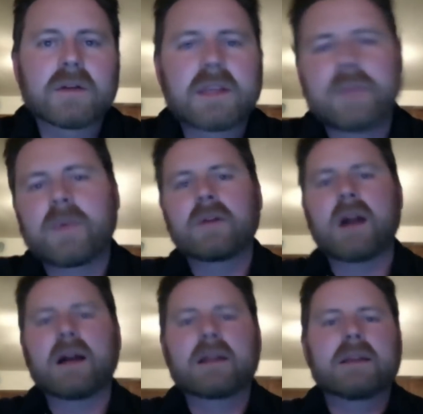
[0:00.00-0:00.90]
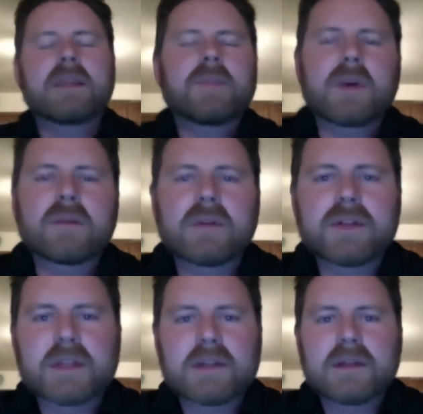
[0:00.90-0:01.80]
So keep on rocking, keep
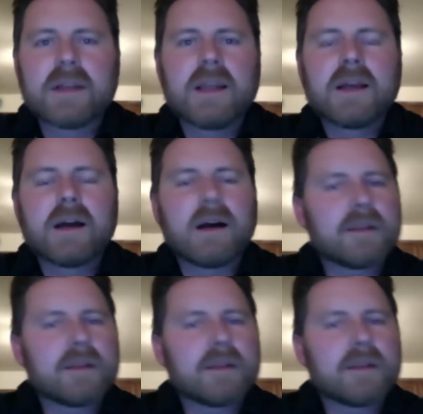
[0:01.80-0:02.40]
on wrenching.